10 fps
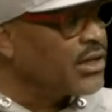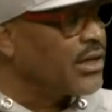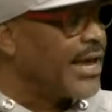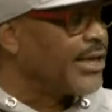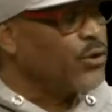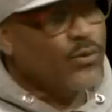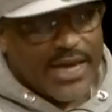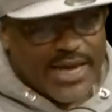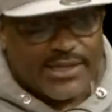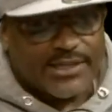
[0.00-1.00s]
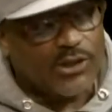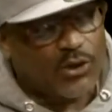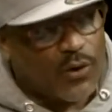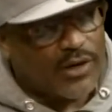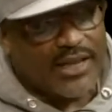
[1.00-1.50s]
like you hinted
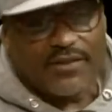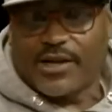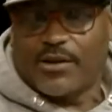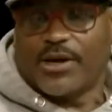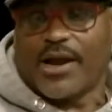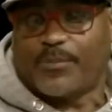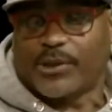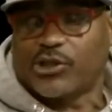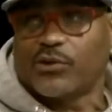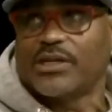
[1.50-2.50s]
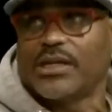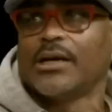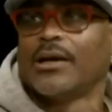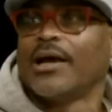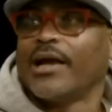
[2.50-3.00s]
toward giving him an opportunity,
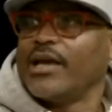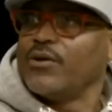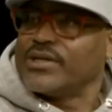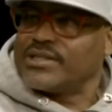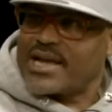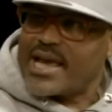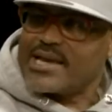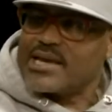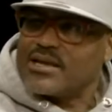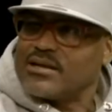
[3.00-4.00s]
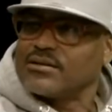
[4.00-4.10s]
he would take it.